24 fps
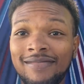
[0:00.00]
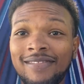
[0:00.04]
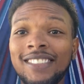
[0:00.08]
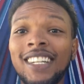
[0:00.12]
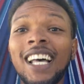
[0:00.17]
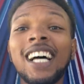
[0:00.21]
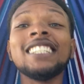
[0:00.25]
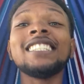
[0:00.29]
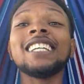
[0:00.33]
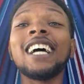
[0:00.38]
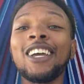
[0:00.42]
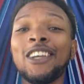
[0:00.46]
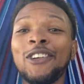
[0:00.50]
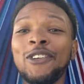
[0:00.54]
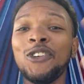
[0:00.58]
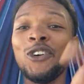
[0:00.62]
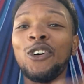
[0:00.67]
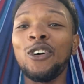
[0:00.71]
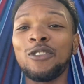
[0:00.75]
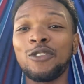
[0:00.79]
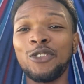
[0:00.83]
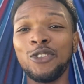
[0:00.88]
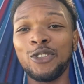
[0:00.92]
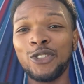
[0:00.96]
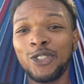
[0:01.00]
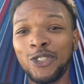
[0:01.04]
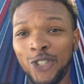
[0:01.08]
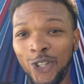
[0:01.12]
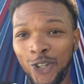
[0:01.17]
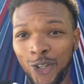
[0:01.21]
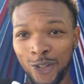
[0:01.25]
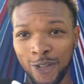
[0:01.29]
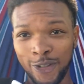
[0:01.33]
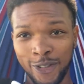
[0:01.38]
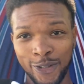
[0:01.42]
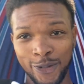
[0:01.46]
That's how you know if you're a
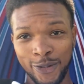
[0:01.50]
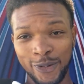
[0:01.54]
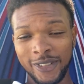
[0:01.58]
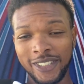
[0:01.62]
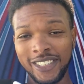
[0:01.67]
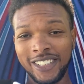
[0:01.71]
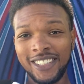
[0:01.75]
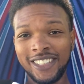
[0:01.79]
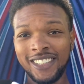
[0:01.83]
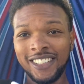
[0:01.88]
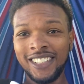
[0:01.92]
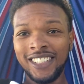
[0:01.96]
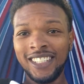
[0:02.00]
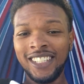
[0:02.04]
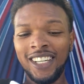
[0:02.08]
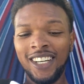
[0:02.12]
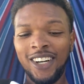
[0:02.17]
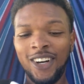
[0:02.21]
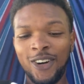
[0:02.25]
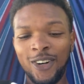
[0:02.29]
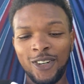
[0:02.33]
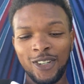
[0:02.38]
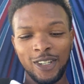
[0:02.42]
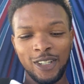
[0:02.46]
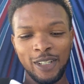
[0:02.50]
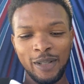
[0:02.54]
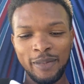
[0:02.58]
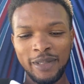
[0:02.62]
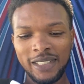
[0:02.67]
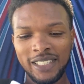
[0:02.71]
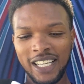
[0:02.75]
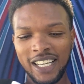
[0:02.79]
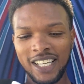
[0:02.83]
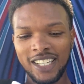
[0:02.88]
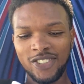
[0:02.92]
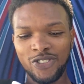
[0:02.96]
chosen one. Hold on, let me
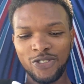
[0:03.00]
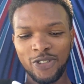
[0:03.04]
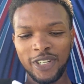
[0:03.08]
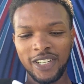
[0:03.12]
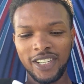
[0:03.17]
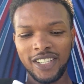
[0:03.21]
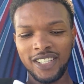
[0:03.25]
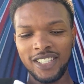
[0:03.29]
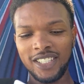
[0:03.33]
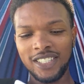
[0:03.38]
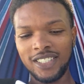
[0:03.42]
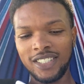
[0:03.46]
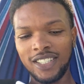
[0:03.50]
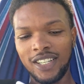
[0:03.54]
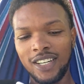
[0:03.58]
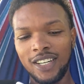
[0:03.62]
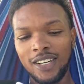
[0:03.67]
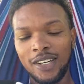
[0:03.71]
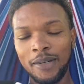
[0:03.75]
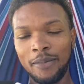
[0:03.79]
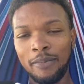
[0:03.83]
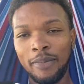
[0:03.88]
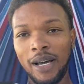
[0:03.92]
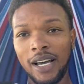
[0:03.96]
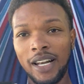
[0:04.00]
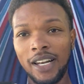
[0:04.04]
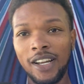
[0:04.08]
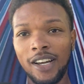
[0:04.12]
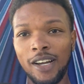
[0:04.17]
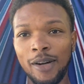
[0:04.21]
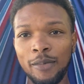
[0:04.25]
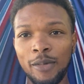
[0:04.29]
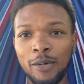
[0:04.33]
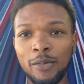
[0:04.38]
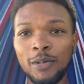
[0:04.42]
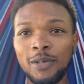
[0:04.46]
take a drink of this uh, body
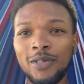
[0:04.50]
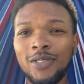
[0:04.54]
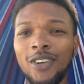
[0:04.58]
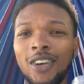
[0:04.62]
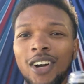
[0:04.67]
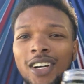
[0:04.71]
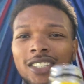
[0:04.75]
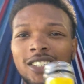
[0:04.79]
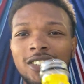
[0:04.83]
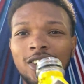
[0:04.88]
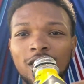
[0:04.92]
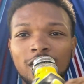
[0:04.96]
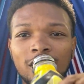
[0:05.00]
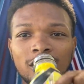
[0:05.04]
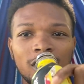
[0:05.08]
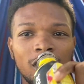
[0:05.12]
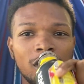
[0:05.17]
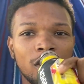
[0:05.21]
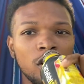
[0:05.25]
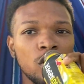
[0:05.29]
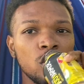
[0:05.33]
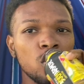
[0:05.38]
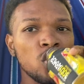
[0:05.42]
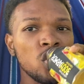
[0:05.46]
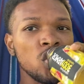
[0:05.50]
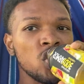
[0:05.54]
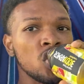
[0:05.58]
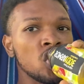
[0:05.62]
armor before I start talking.